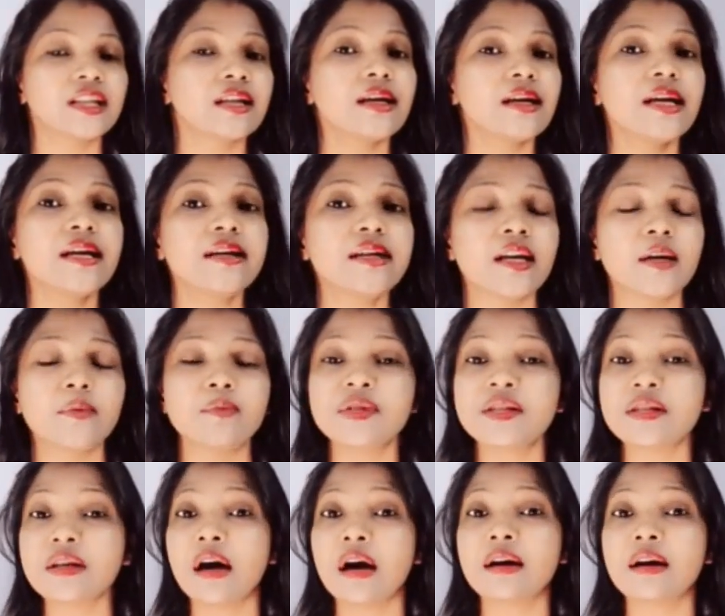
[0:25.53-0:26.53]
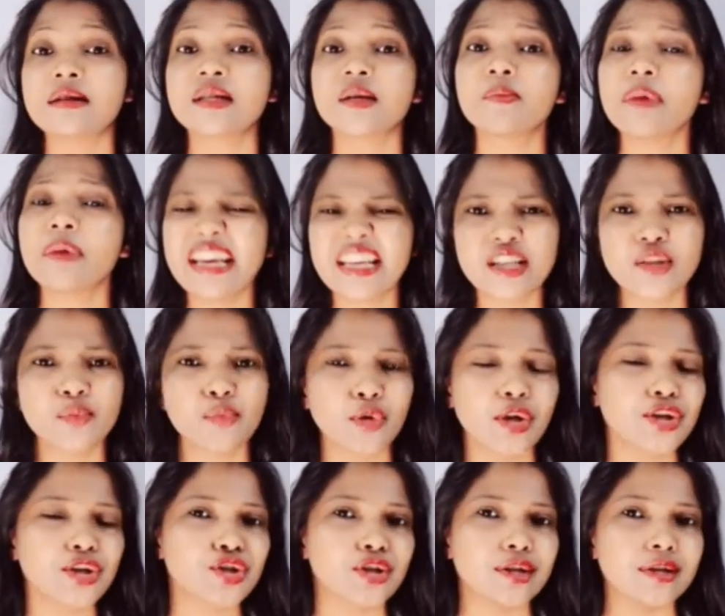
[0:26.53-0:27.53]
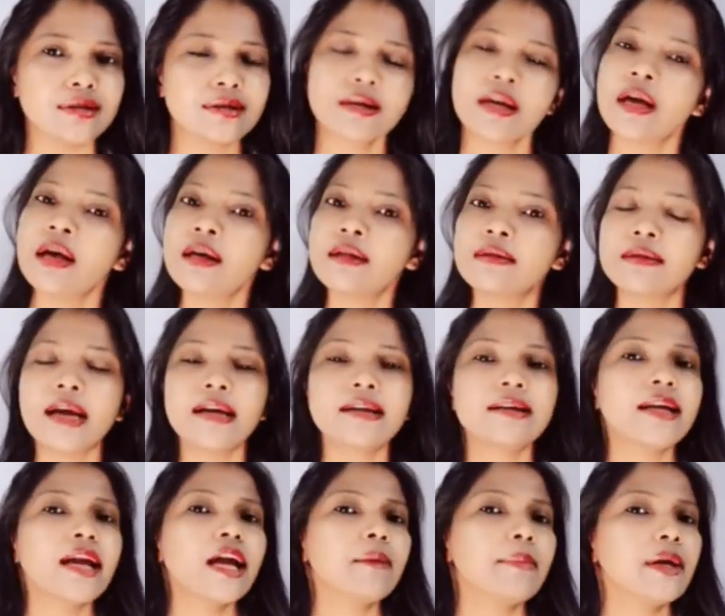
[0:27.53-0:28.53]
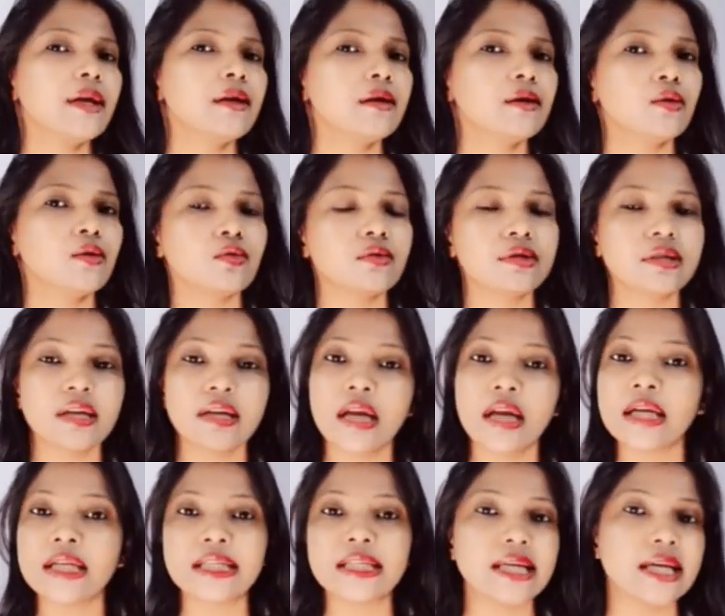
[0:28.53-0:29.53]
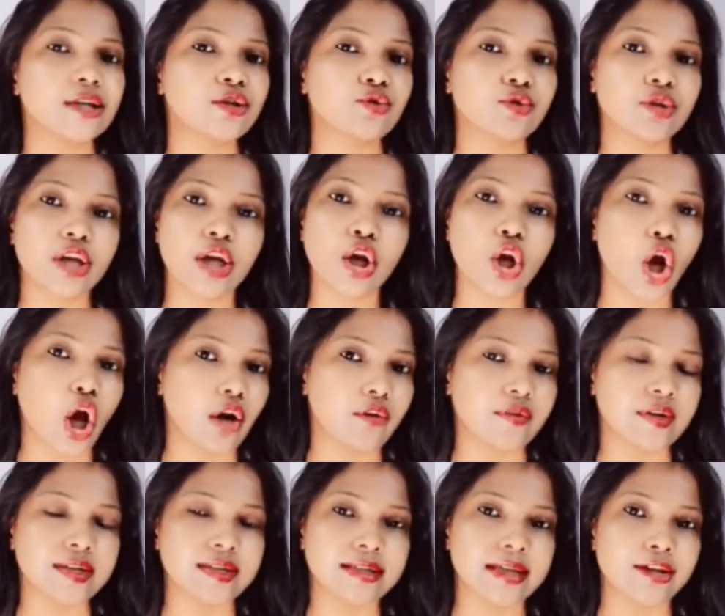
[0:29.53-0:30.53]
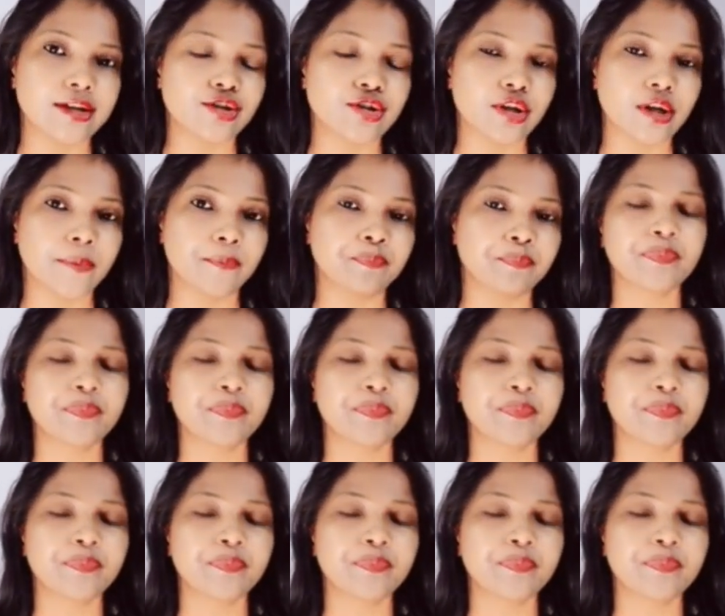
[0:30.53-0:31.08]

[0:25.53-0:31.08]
Idioms are some expressions that can be used in our day-to-day conversation.